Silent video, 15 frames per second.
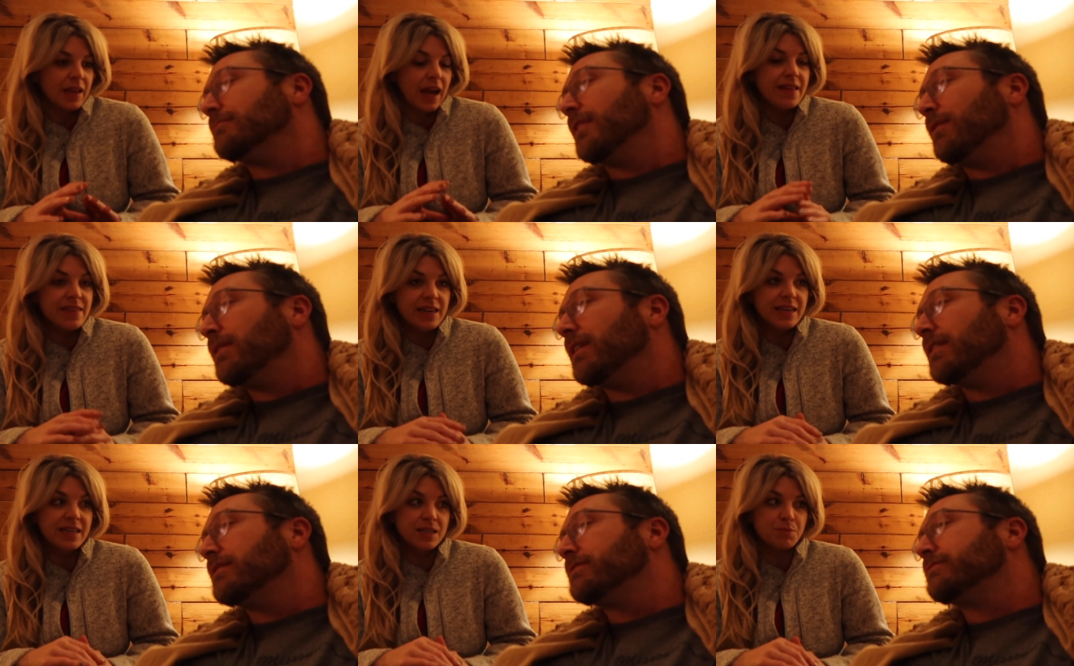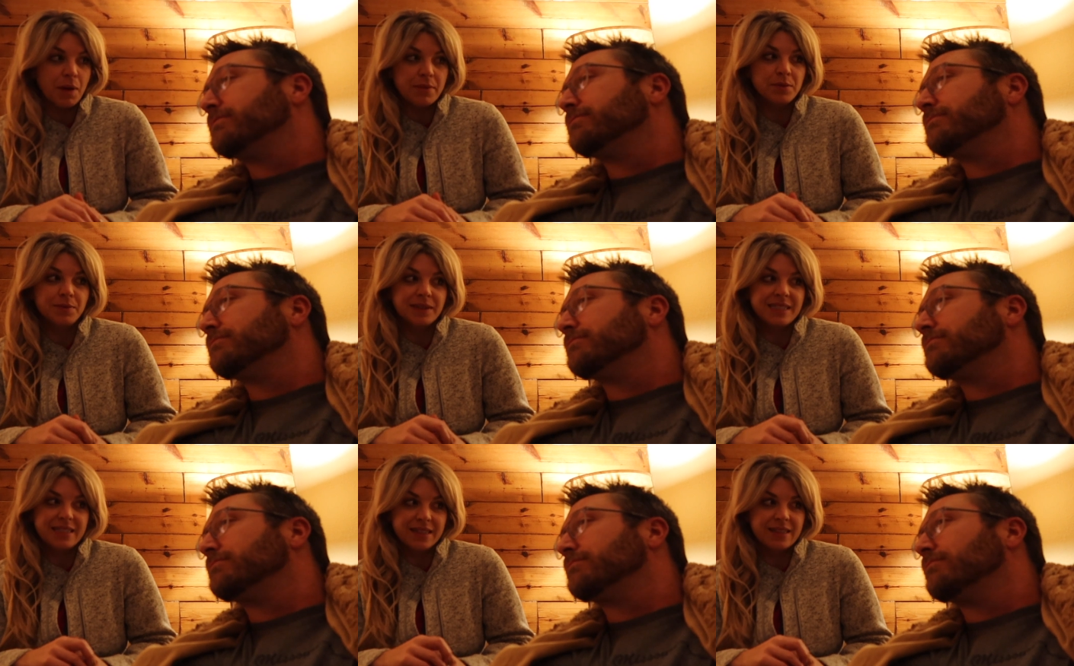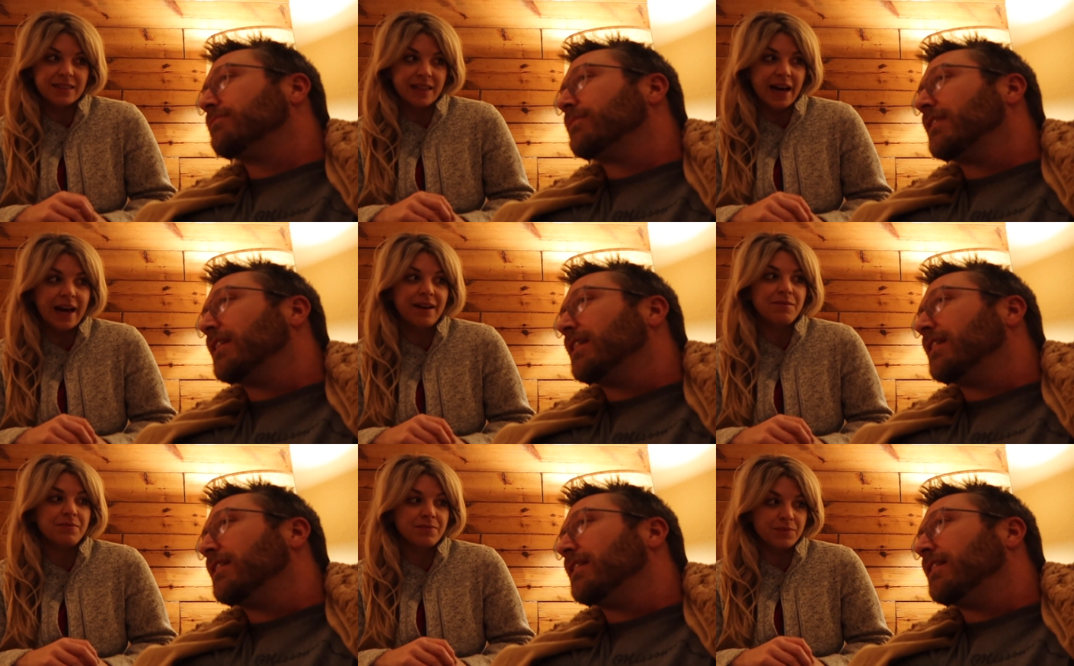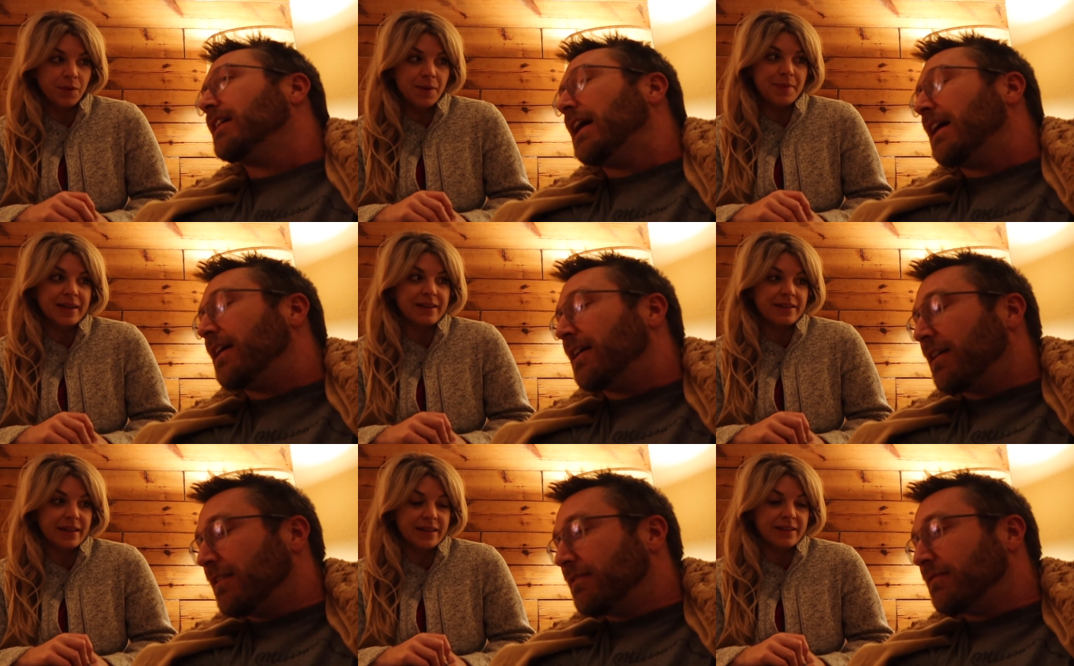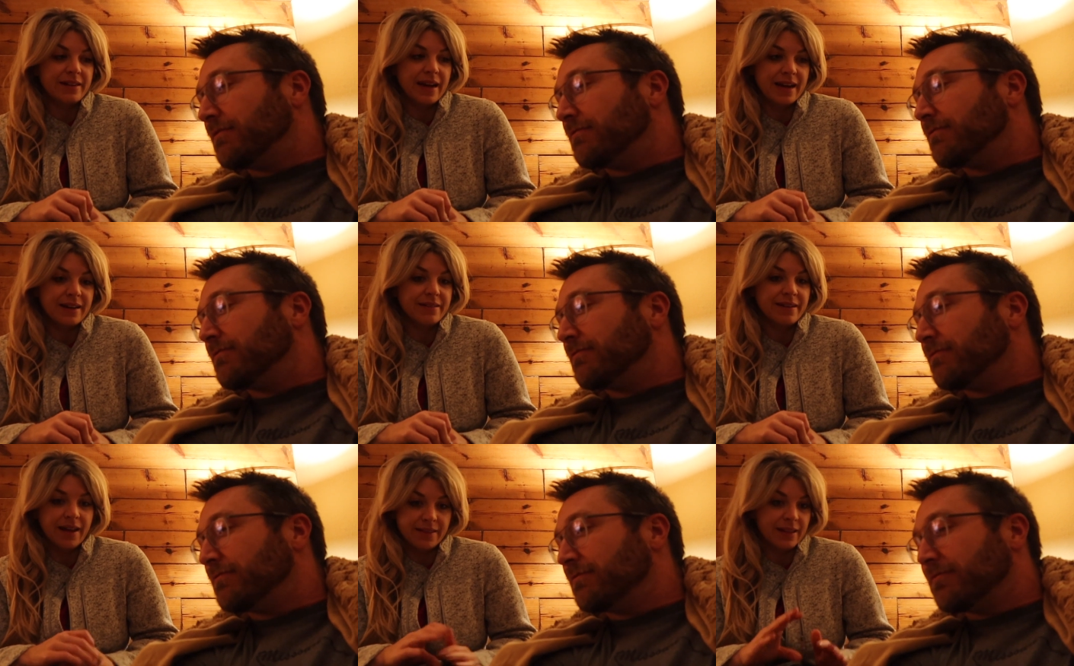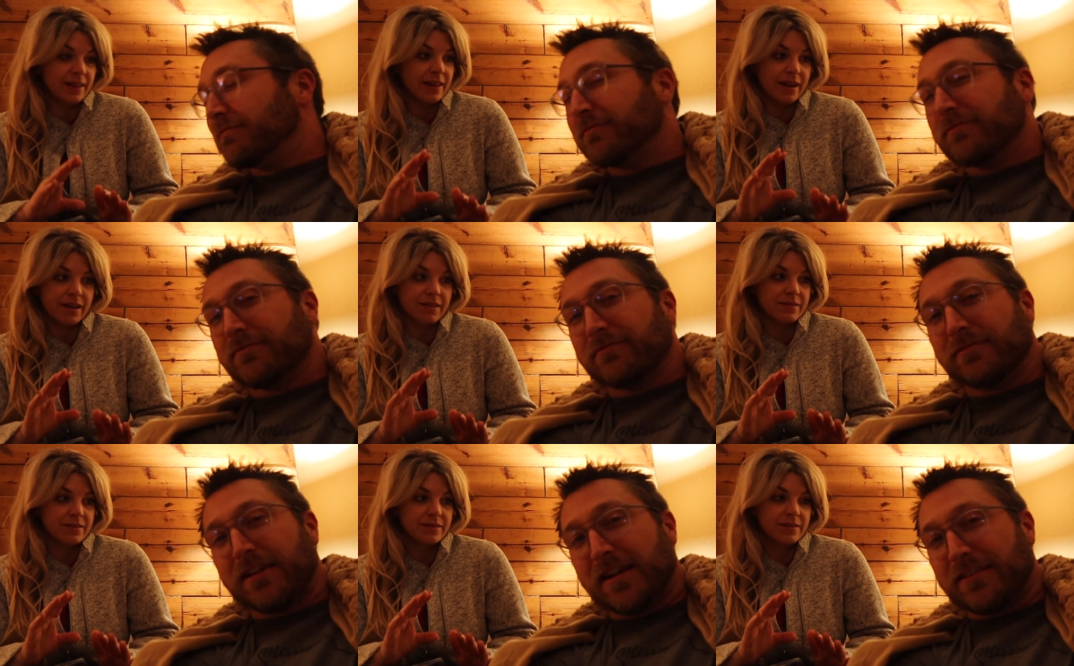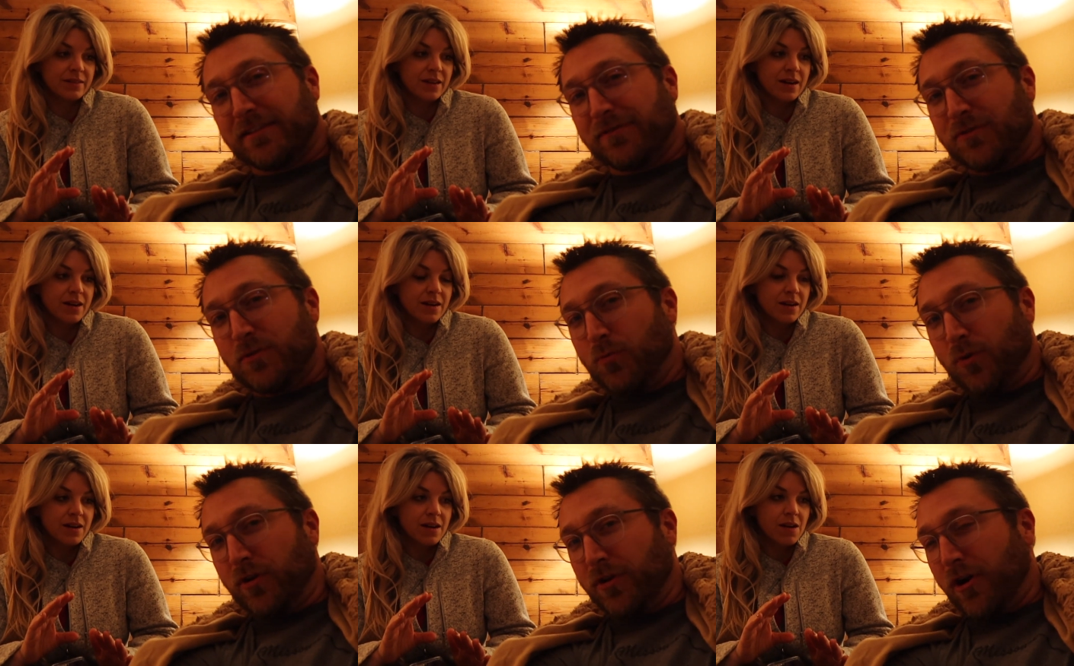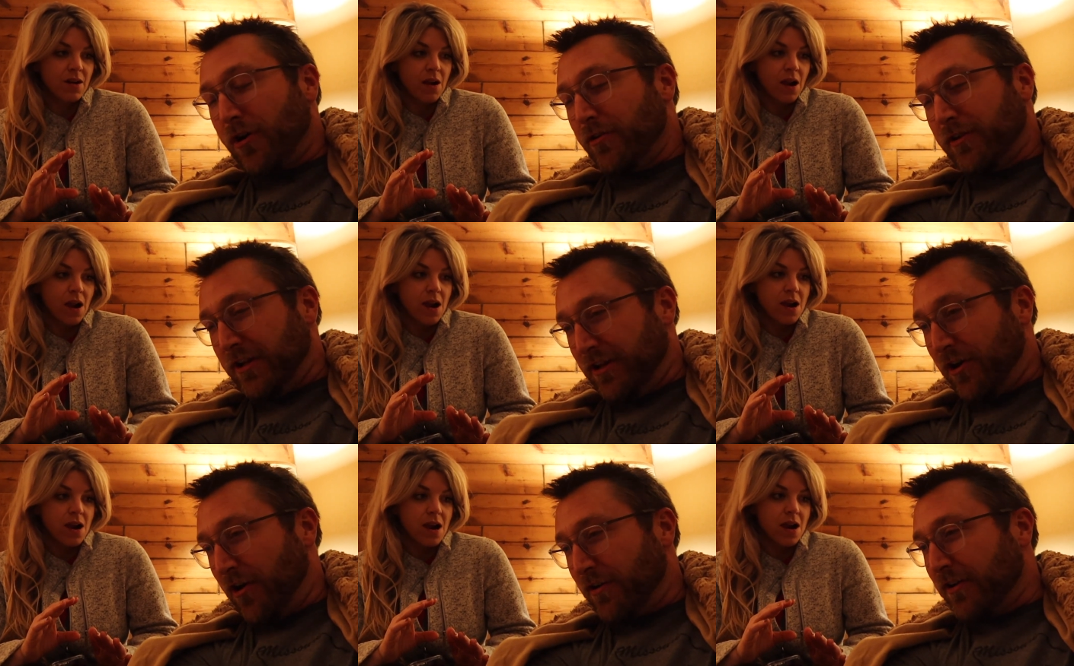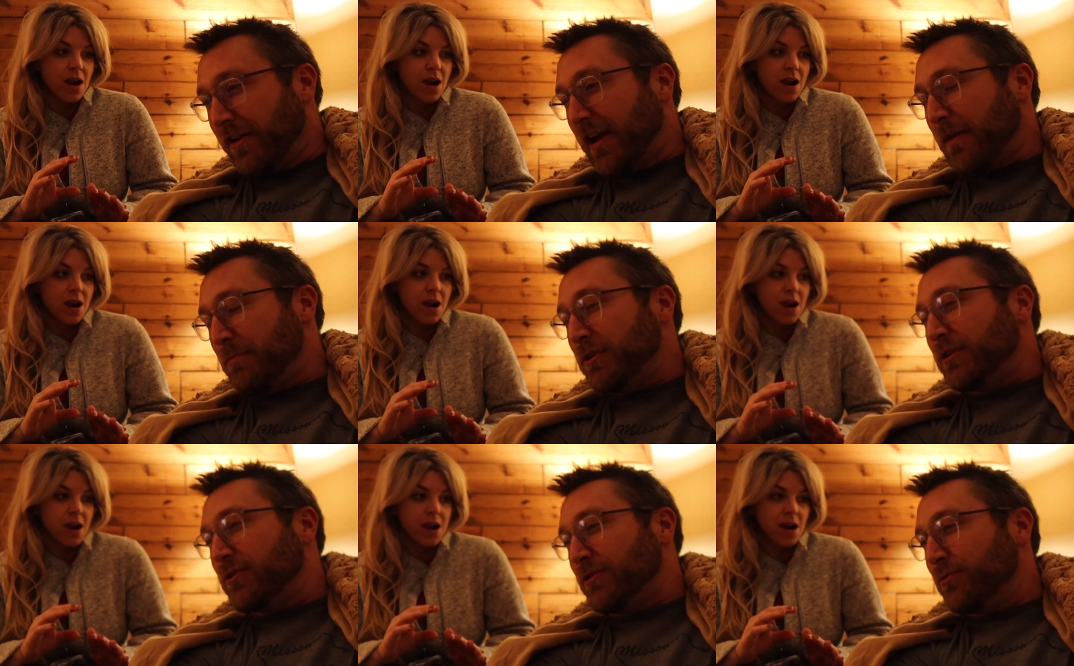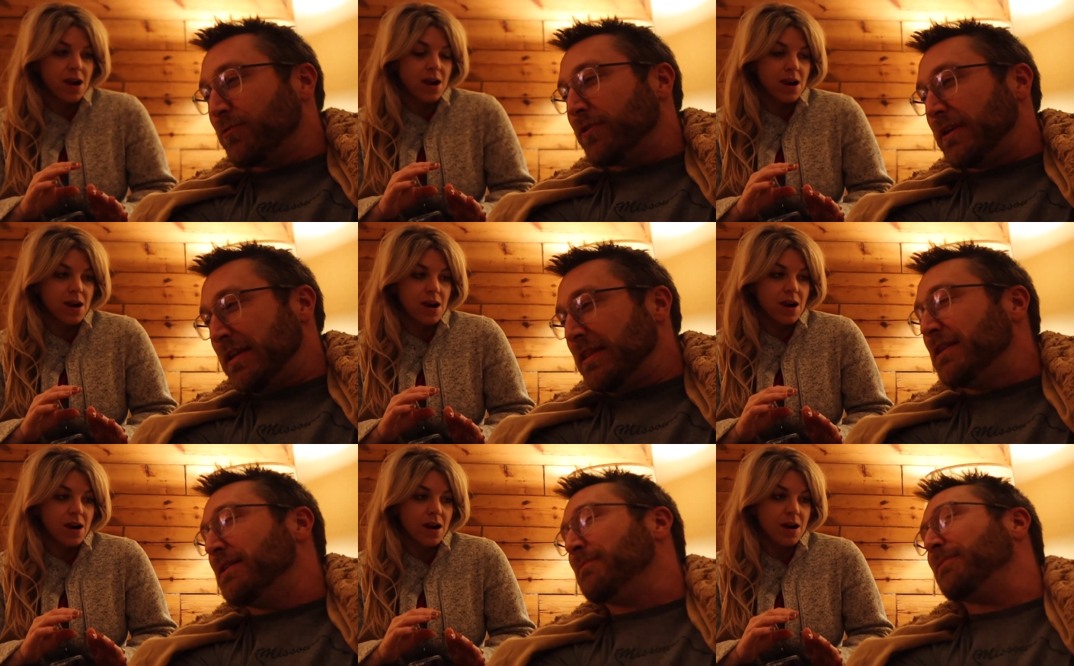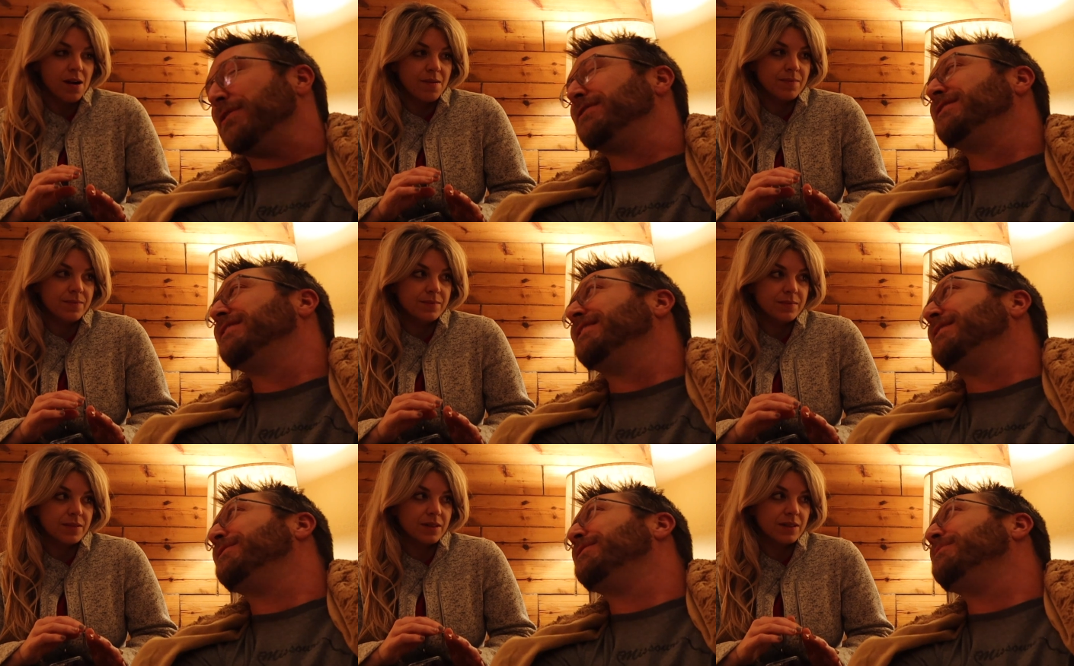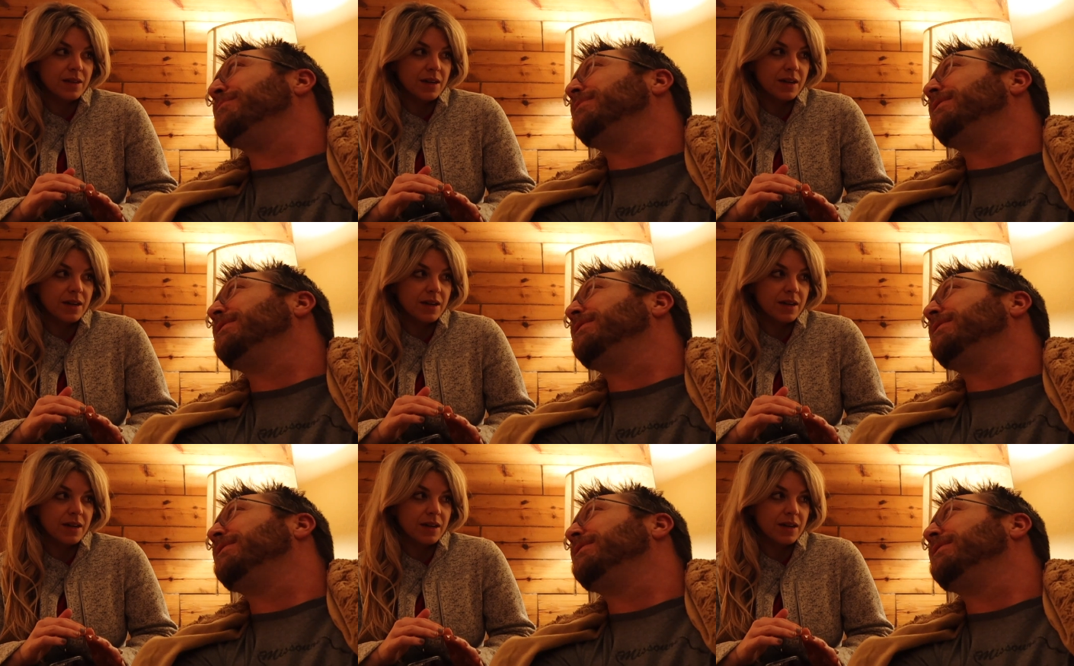Speaker 1: I think he's probably seen a lot of women that had nothing there.
Speaker 2: As if you weren't already guarded. I mean, you were in the emergency room